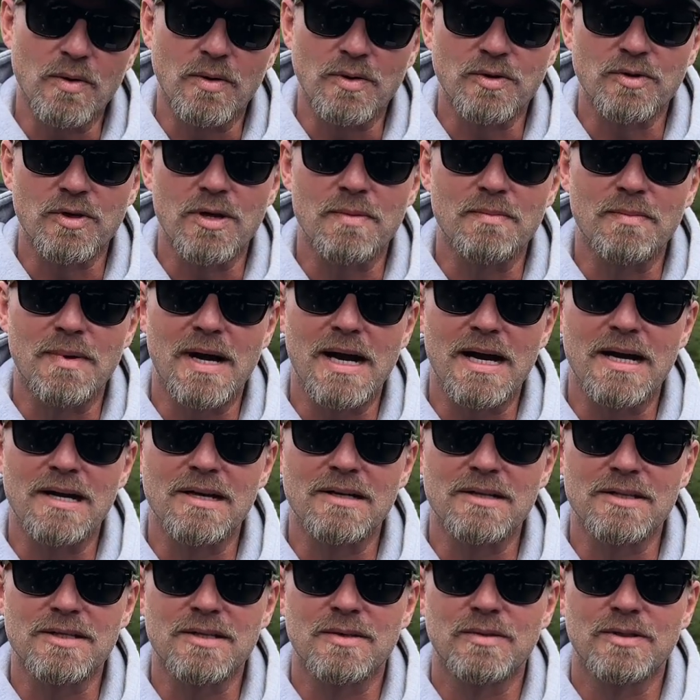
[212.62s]
trip
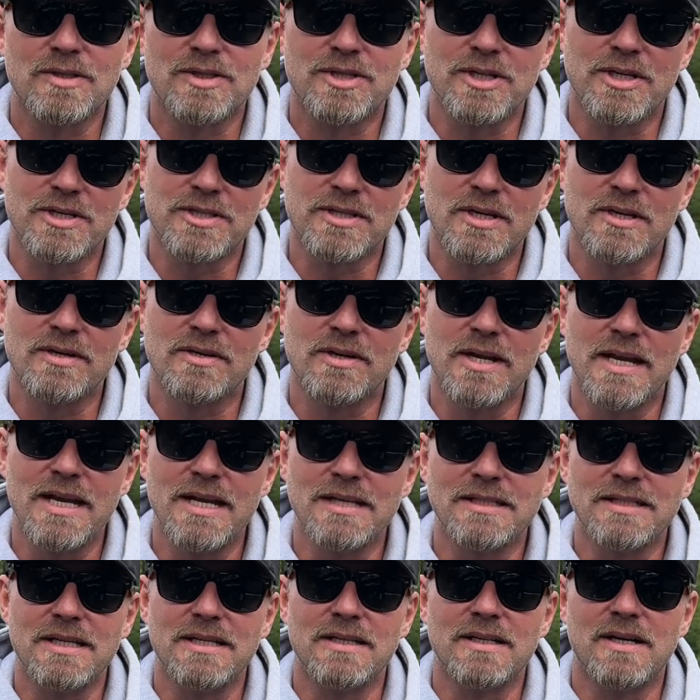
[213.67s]
miles, just under
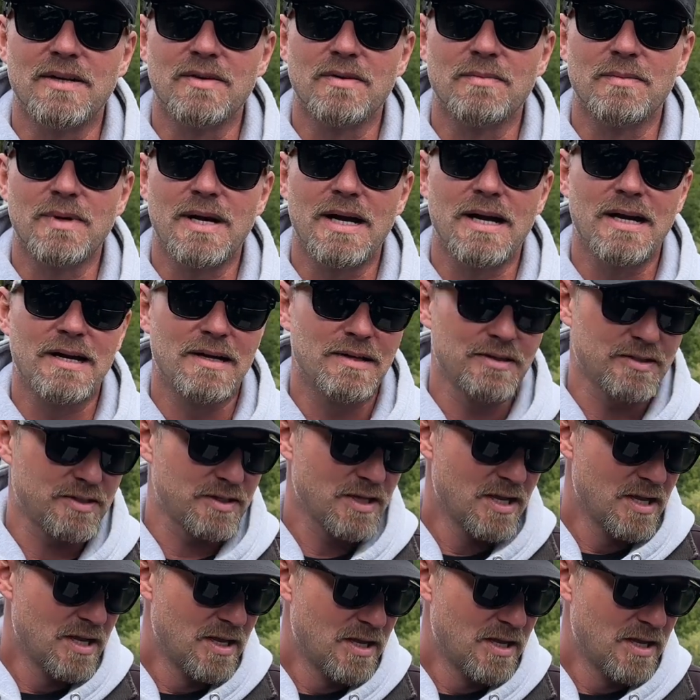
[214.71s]
1,800 miles,